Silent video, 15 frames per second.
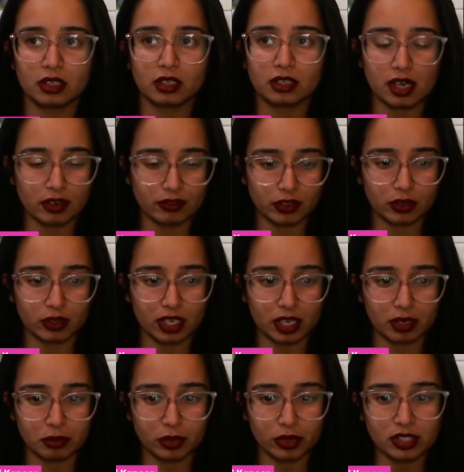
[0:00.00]

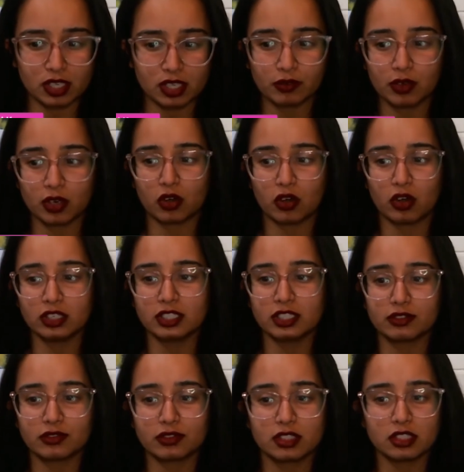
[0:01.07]
endpoints and we are all in
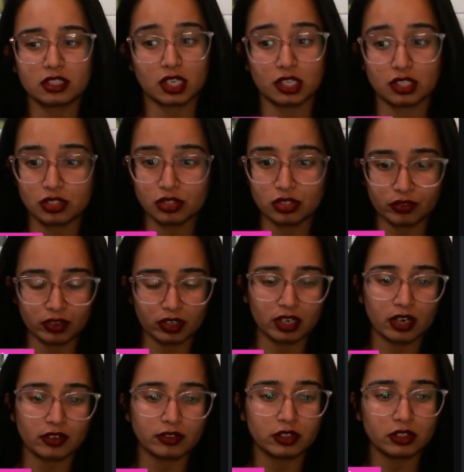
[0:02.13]
different stages of our
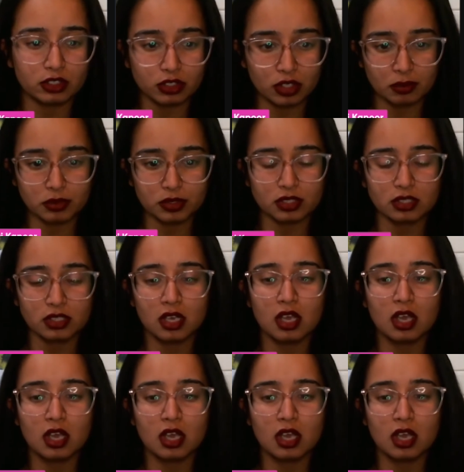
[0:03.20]
GraphQL adoption.